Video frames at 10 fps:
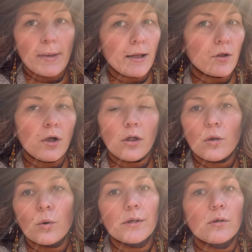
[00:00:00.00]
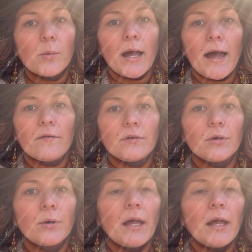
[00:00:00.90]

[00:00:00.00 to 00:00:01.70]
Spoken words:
alcohol, oil, what have you.